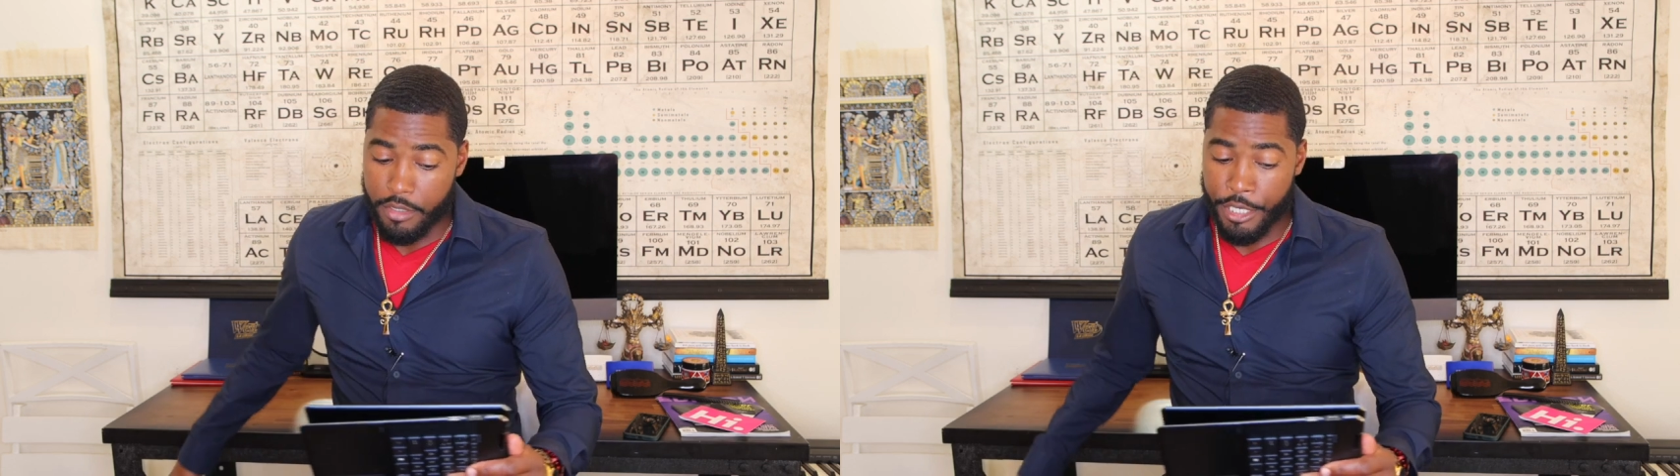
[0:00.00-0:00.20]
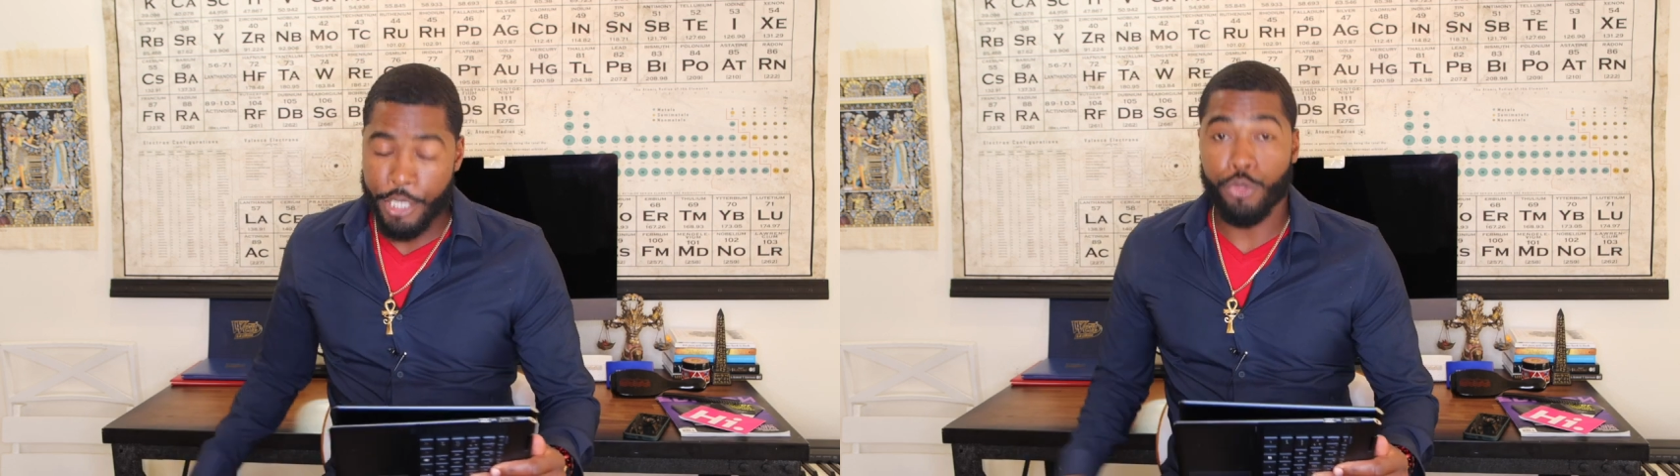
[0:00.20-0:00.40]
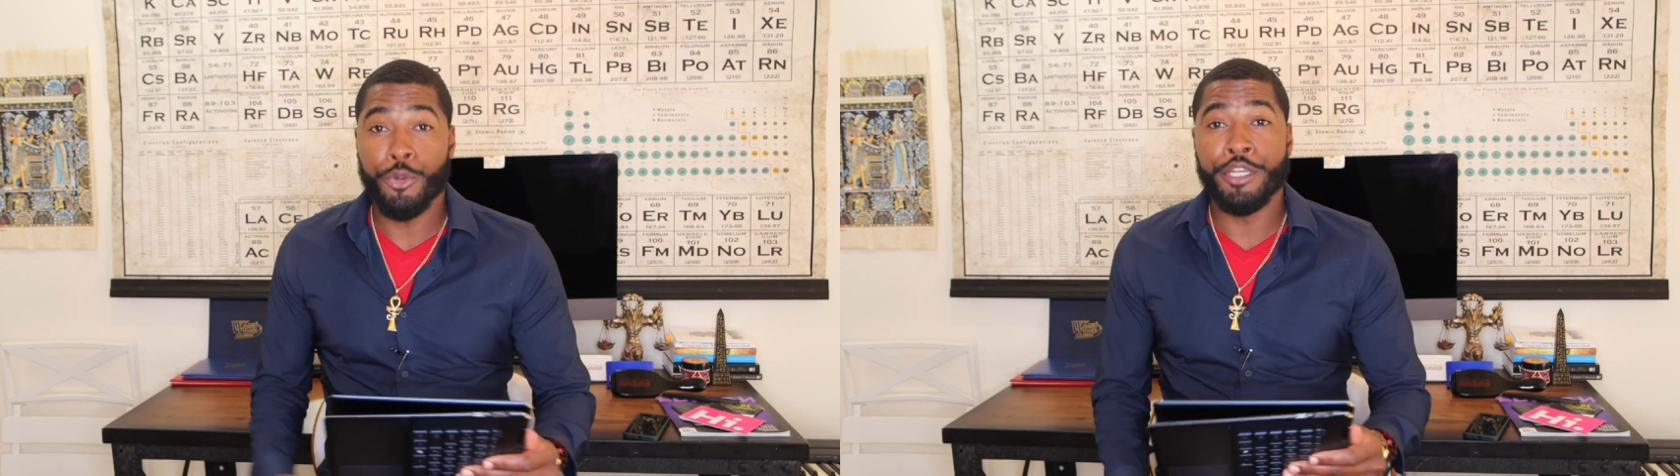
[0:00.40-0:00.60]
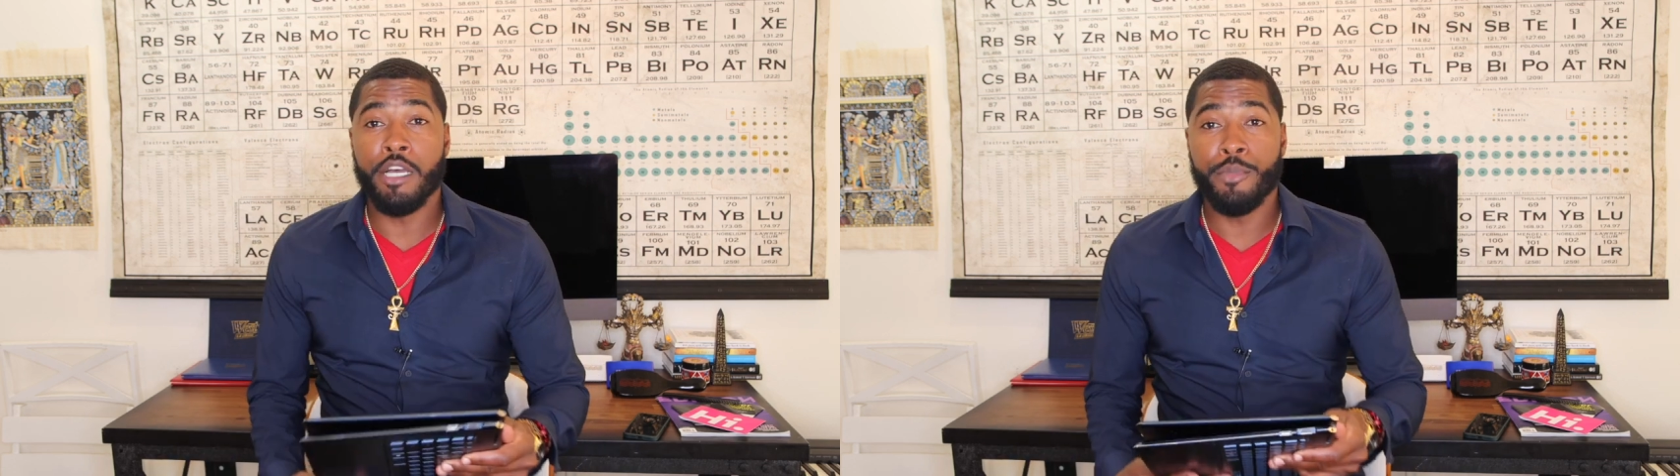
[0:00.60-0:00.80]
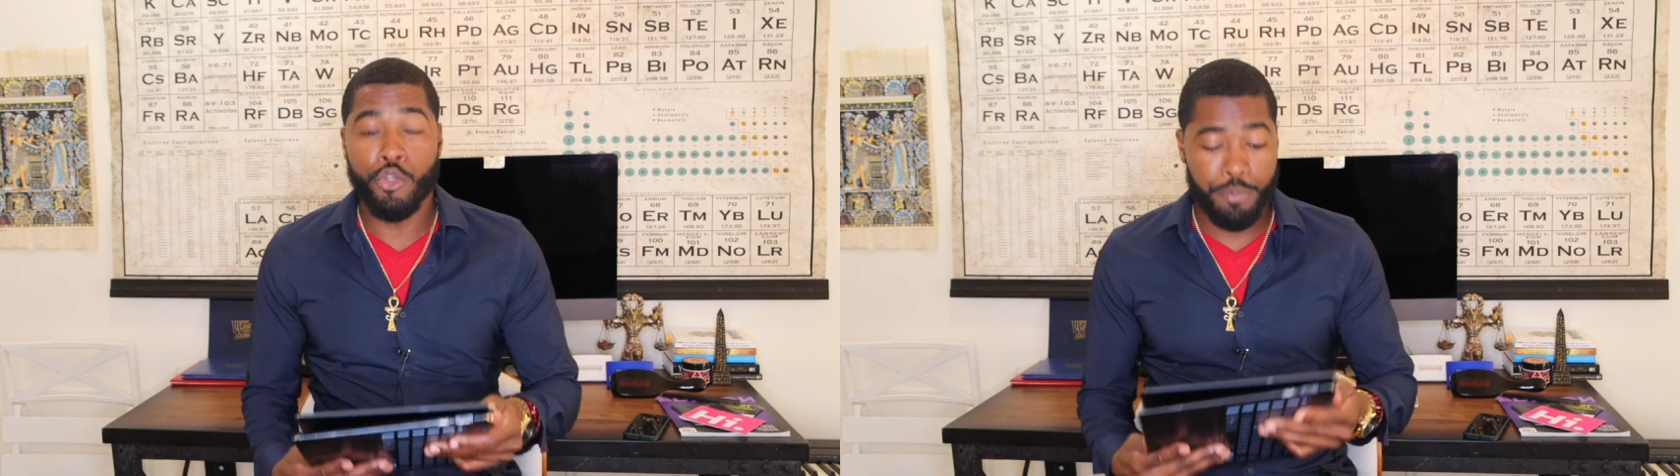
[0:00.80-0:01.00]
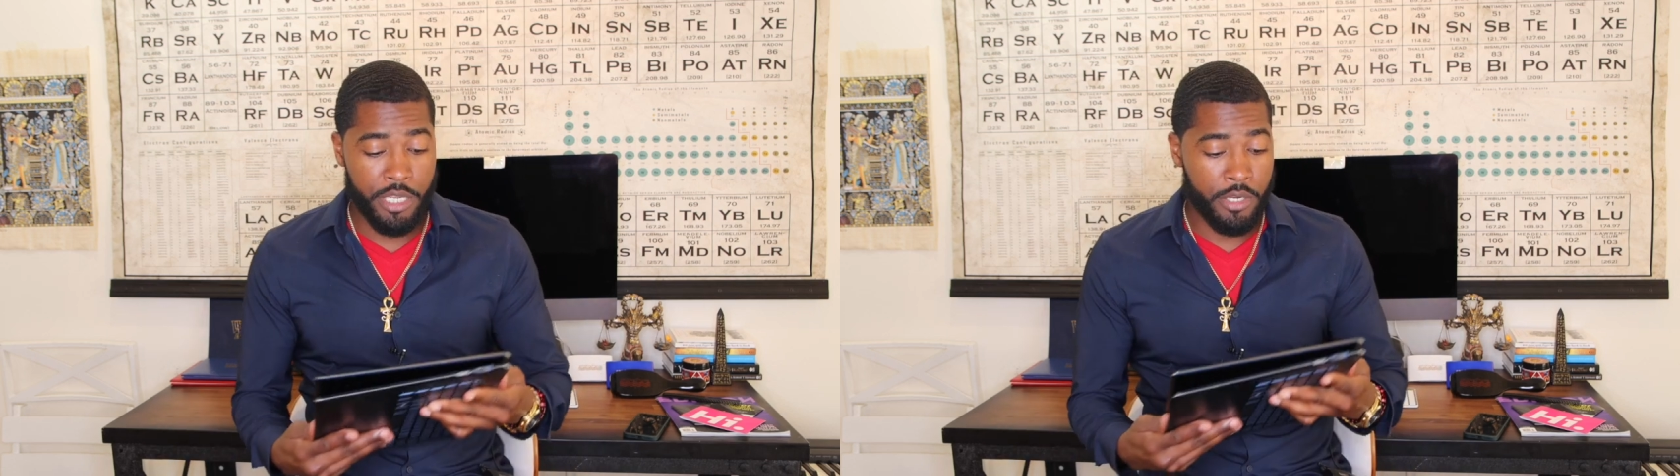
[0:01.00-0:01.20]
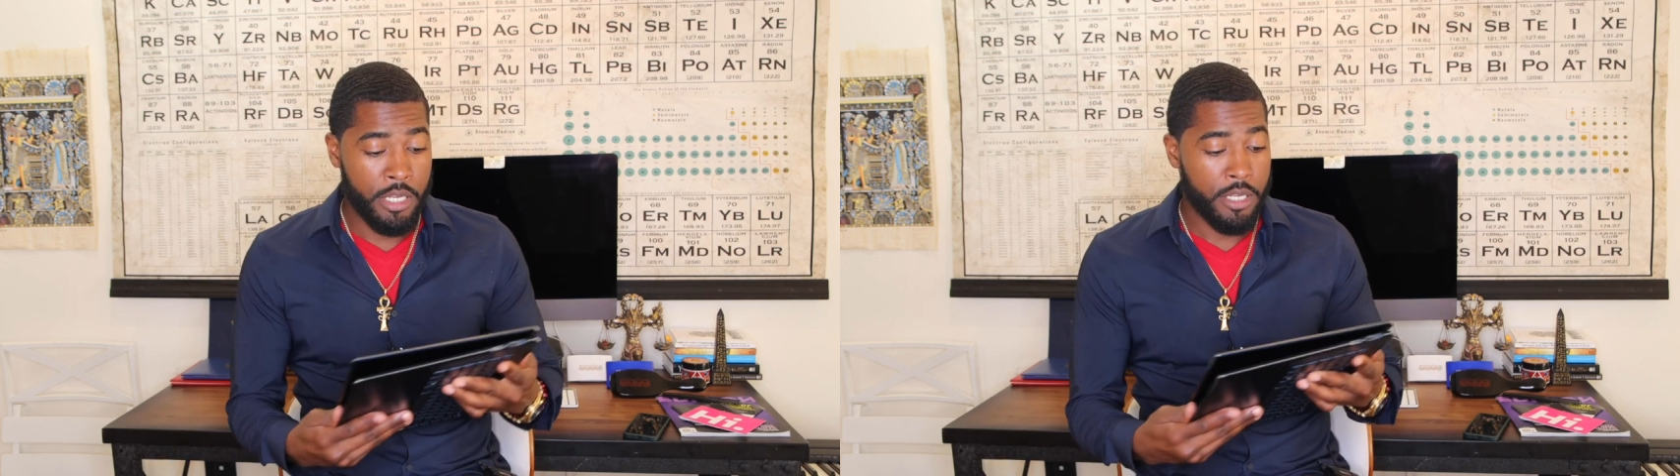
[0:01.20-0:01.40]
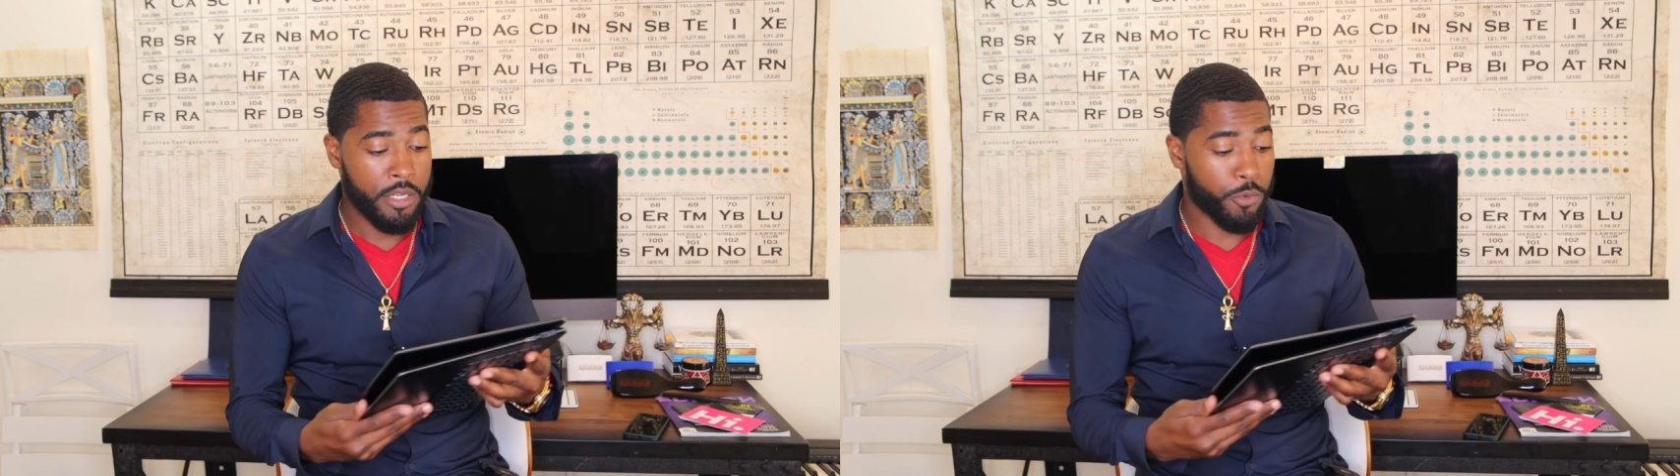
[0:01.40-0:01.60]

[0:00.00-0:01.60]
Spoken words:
Dear 3WP